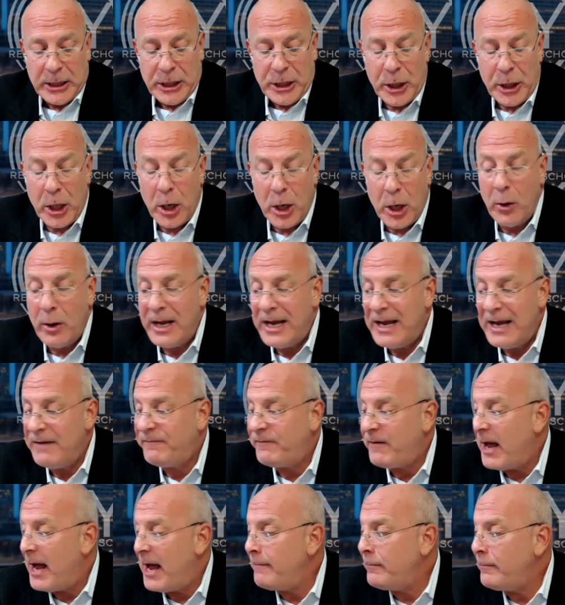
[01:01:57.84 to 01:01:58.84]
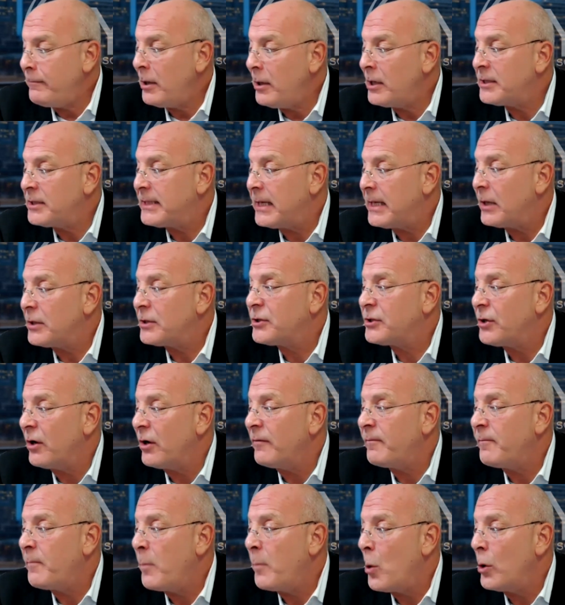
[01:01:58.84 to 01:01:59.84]
If I'm going to sell
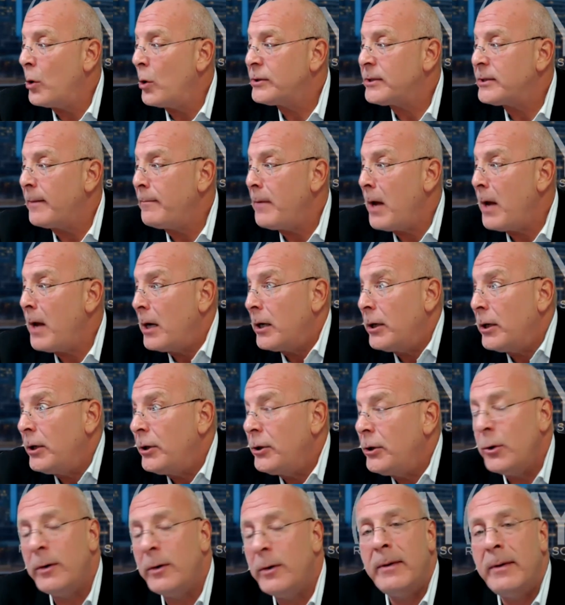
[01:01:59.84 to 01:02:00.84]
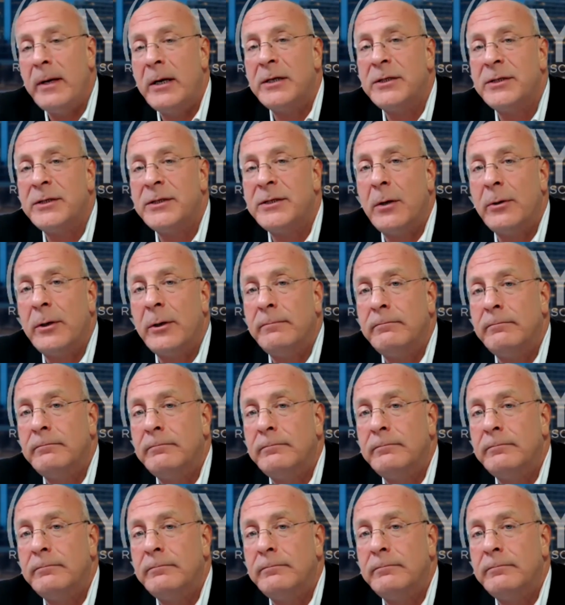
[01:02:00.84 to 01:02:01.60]
surfboards, I'm not going to do it in Minnesota.